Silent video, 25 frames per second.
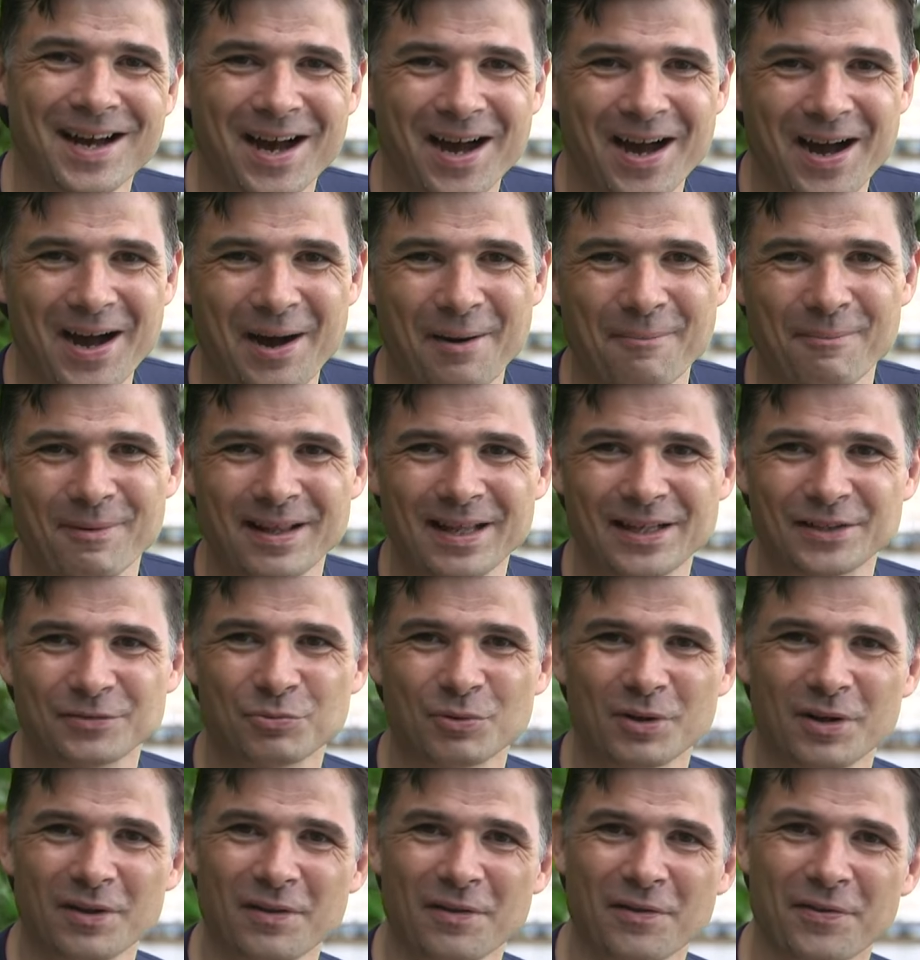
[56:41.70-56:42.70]
That's
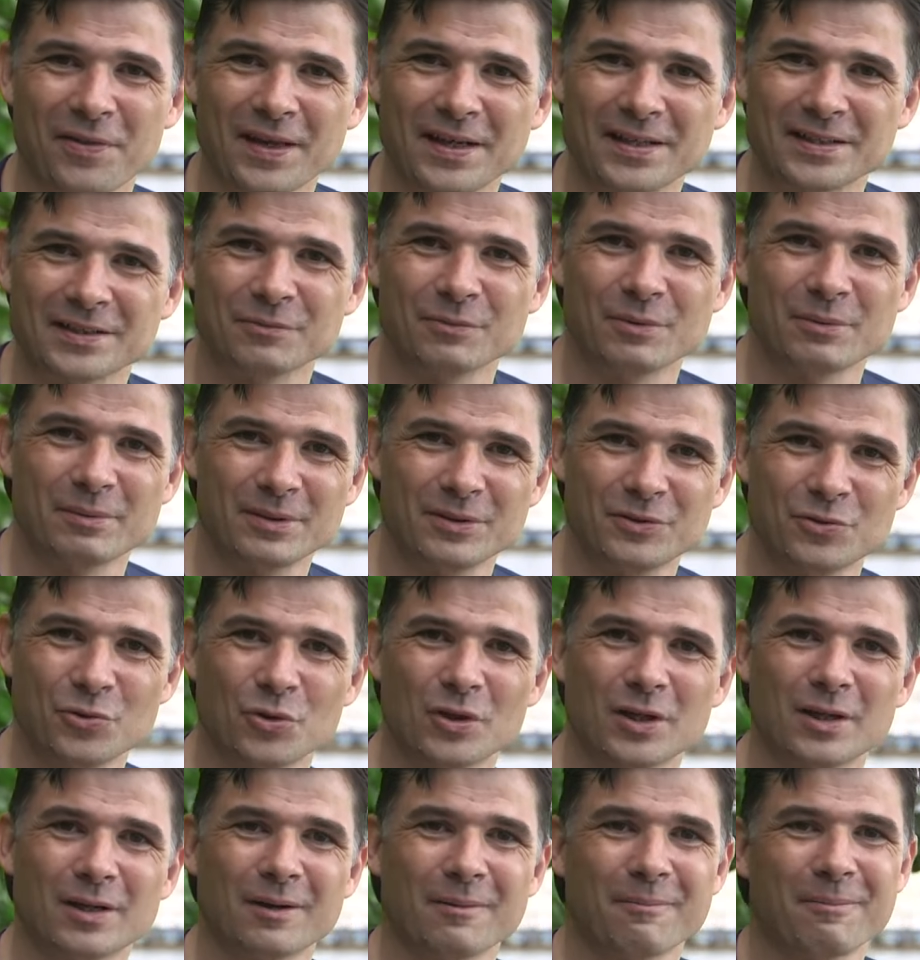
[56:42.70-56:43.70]
one of the things that we've been
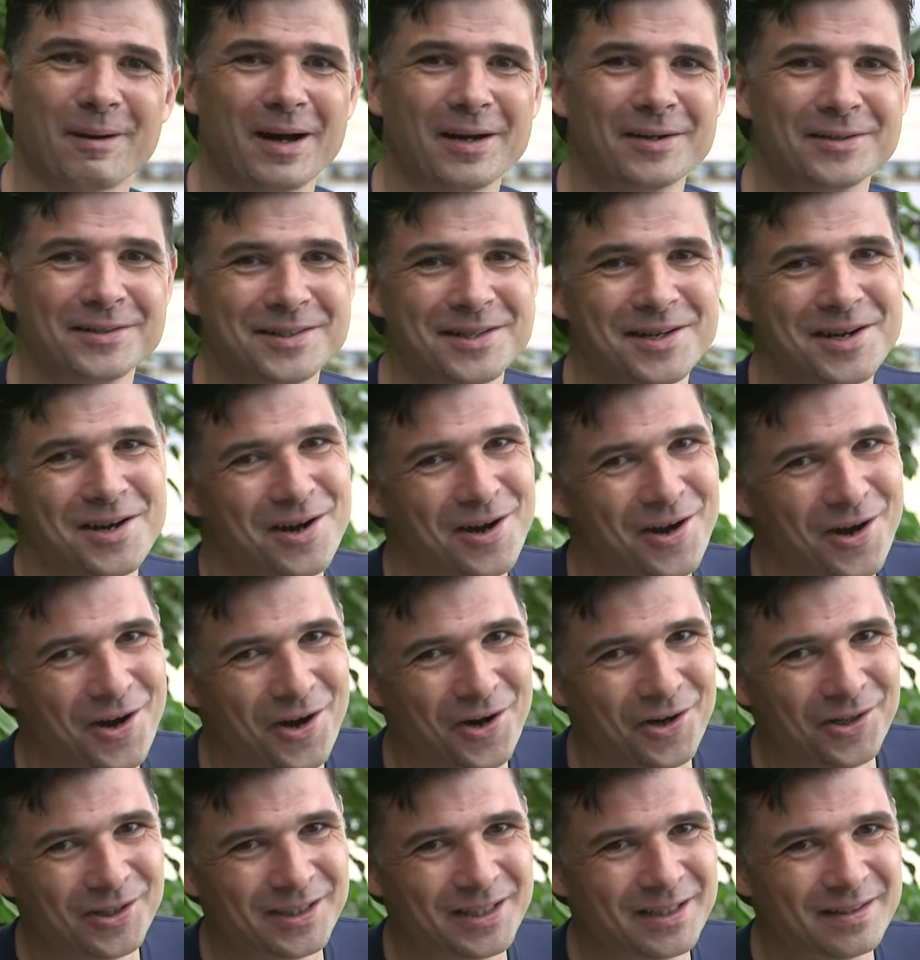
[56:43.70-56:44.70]
talking about
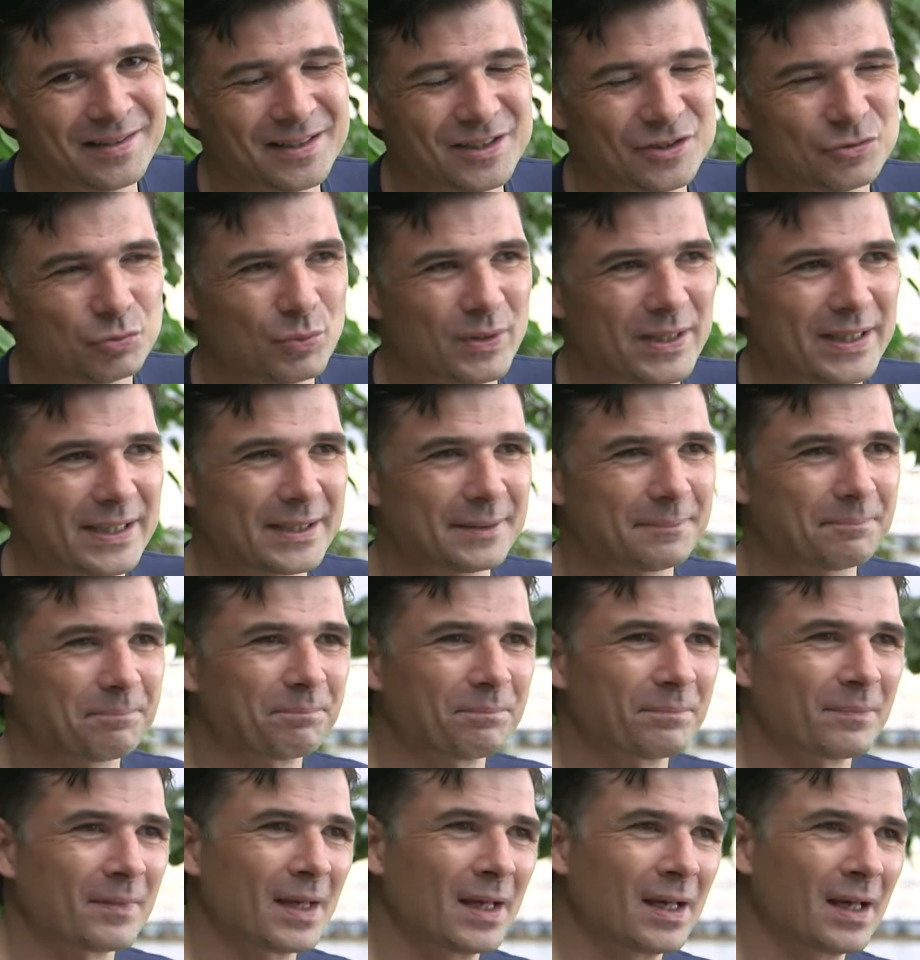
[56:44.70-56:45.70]
earlier this week.
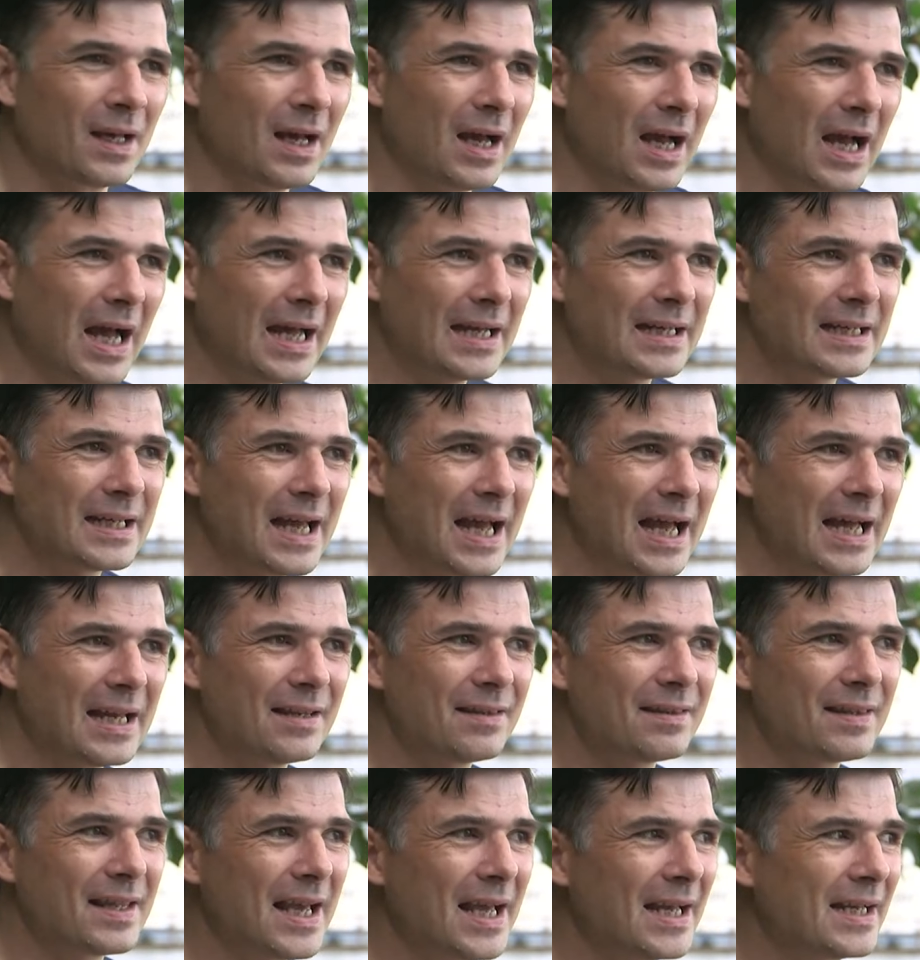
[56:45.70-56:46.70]

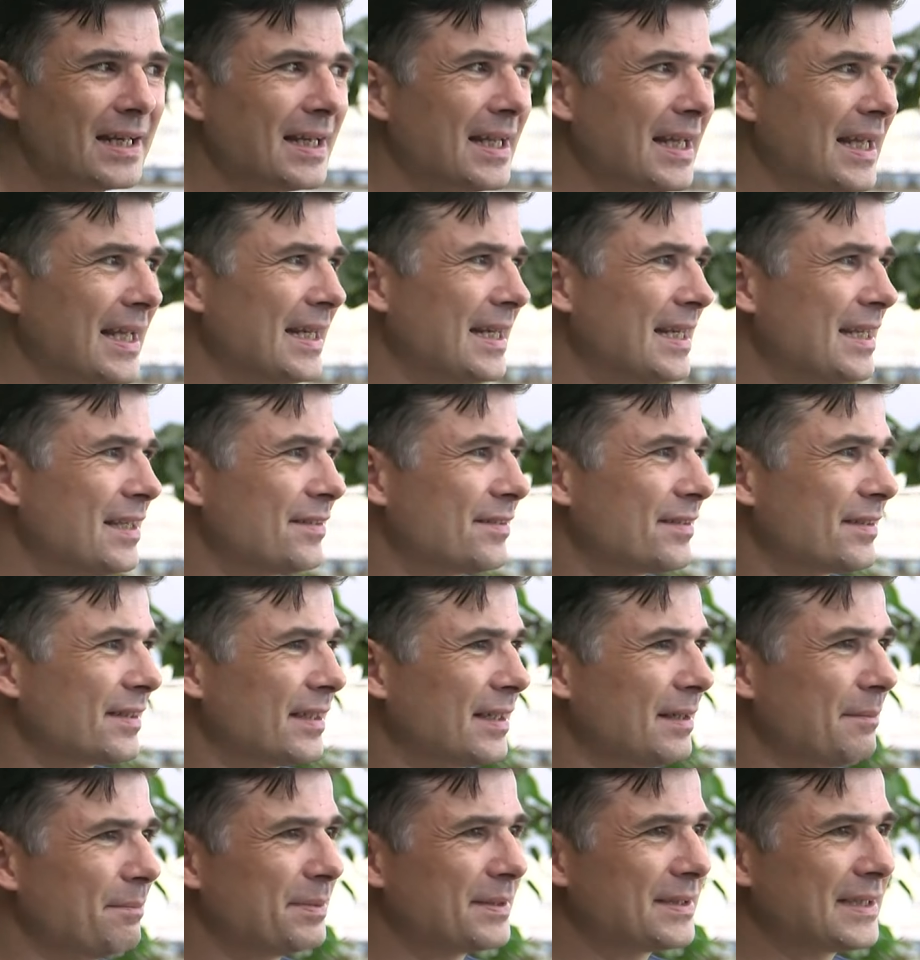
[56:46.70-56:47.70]
And then it is
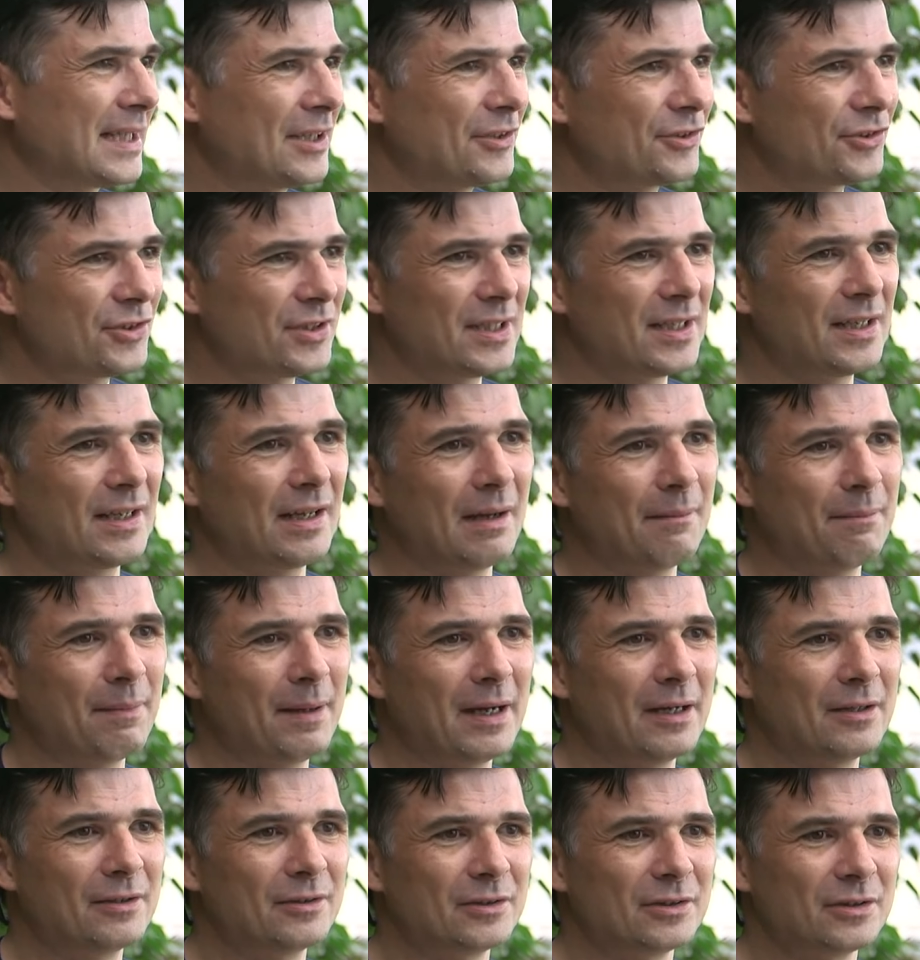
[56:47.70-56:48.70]
potentially
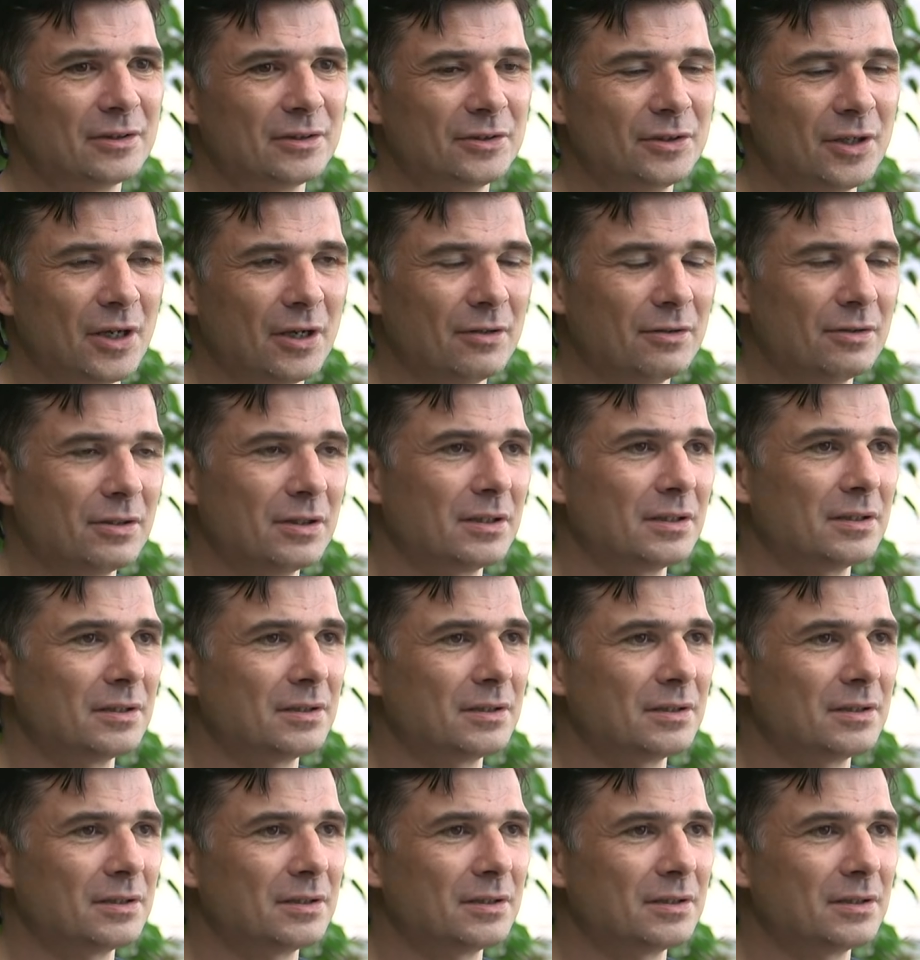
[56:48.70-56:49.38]
about, you know,